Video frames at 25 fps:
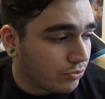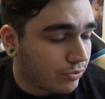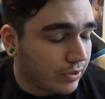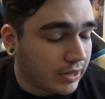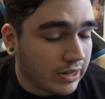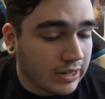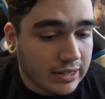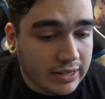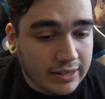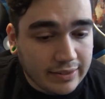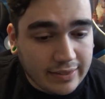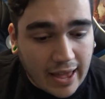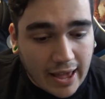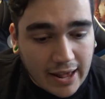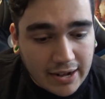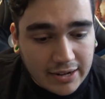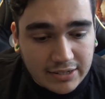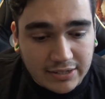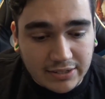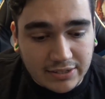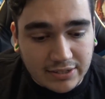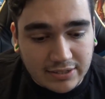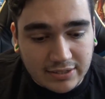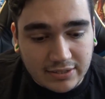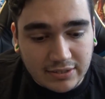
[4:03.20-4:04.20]
really that
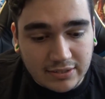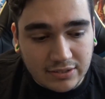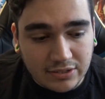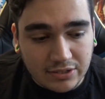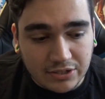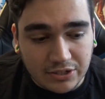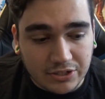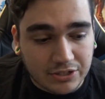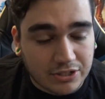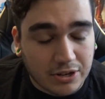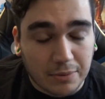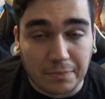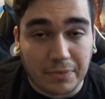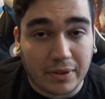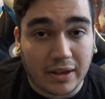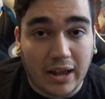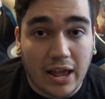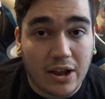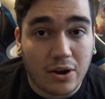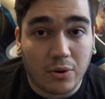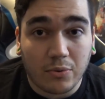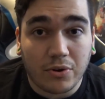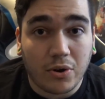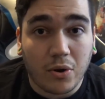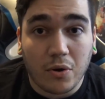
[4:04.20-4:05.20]
is just something I
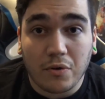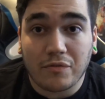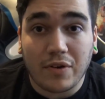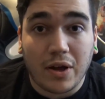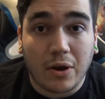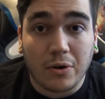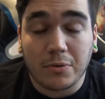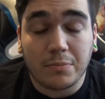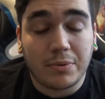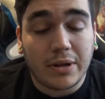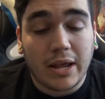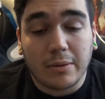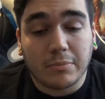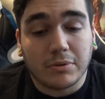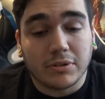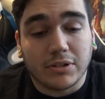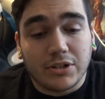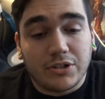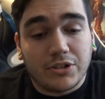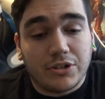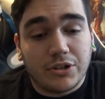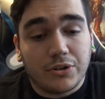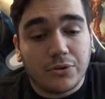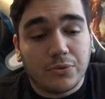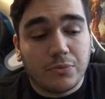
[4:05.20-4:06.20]
don't know if I would be able to
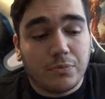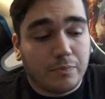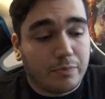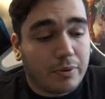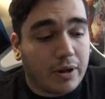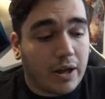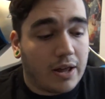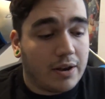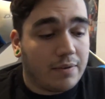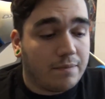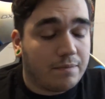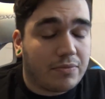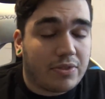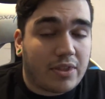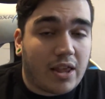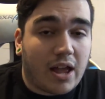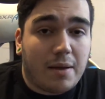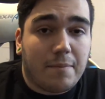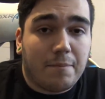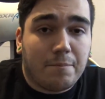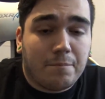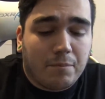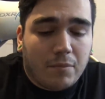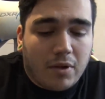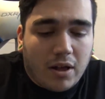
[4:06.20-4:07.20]
do, but
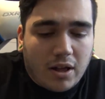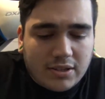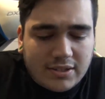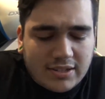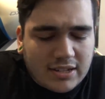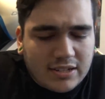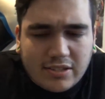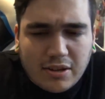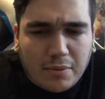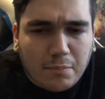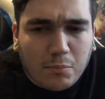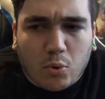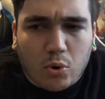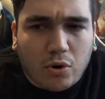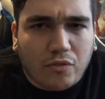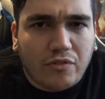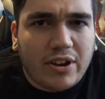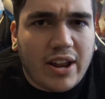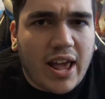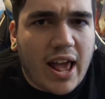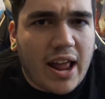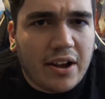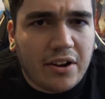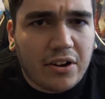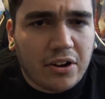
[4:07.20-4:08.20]
since I'm more of
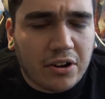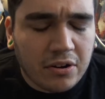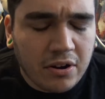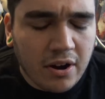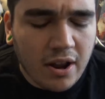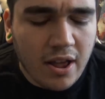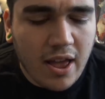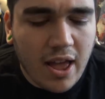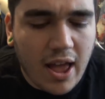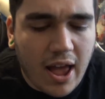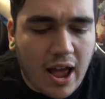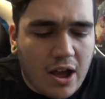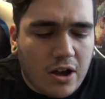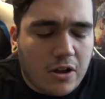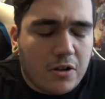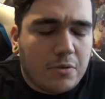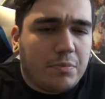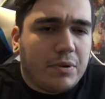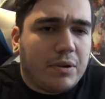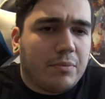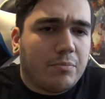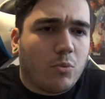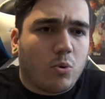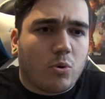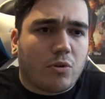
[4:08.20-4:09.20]
an editor, I would
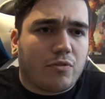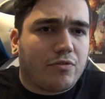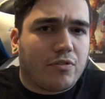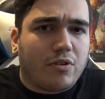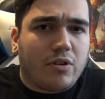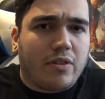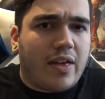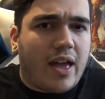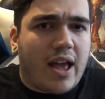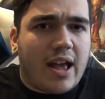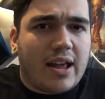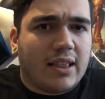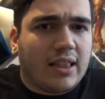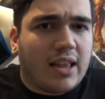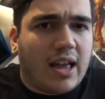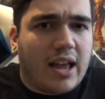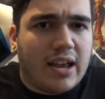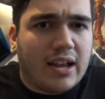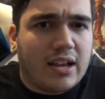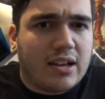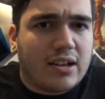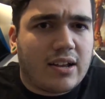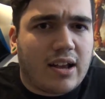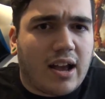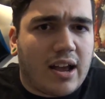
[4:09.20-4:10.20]
be more for that,
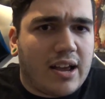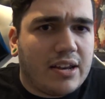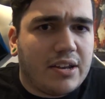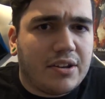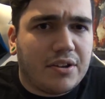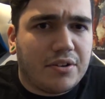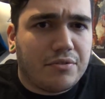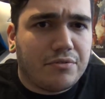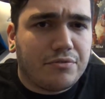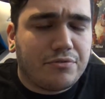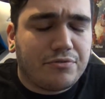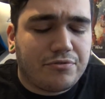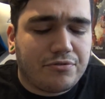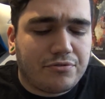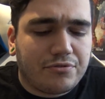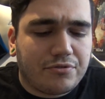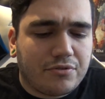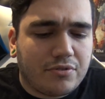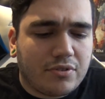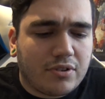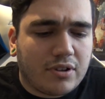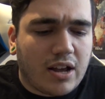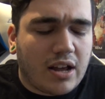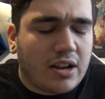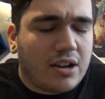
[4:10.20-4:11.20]
like, kind of
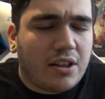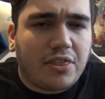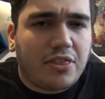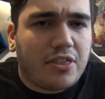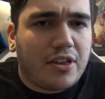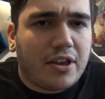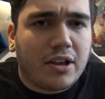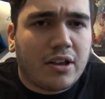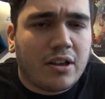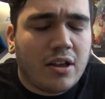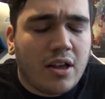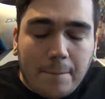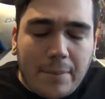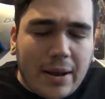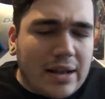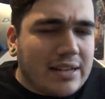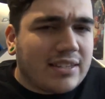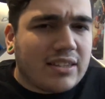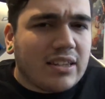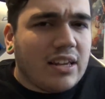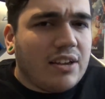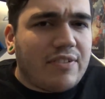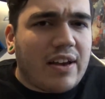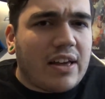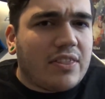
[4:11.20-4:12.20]
thing.
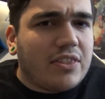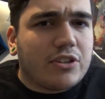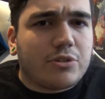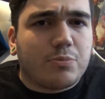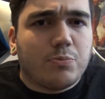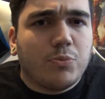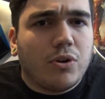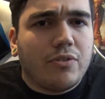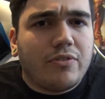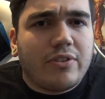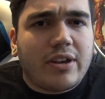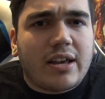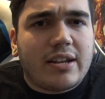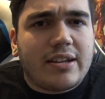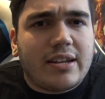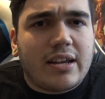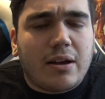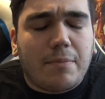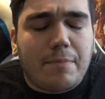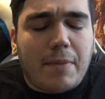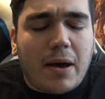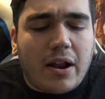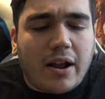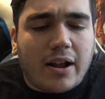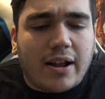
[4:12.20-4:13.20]
Basically, I've had this movie idea
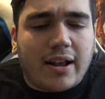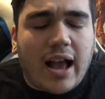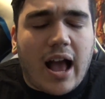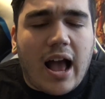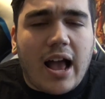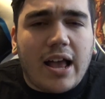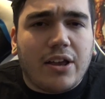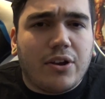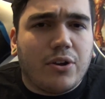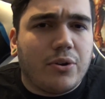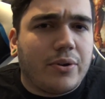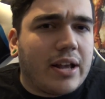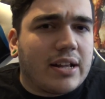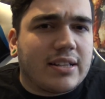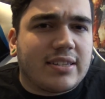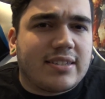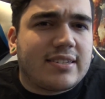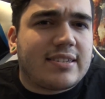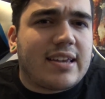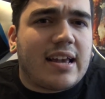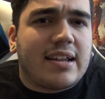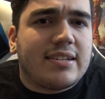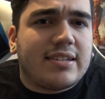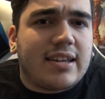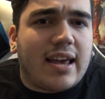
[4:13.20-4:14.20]
about a guy who gets
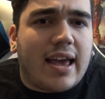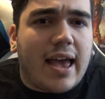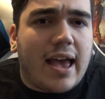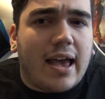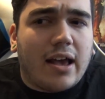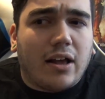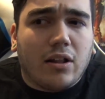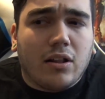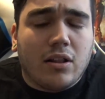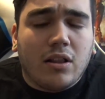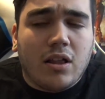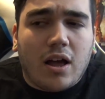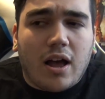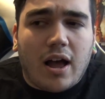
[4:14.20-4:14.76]
sent to hell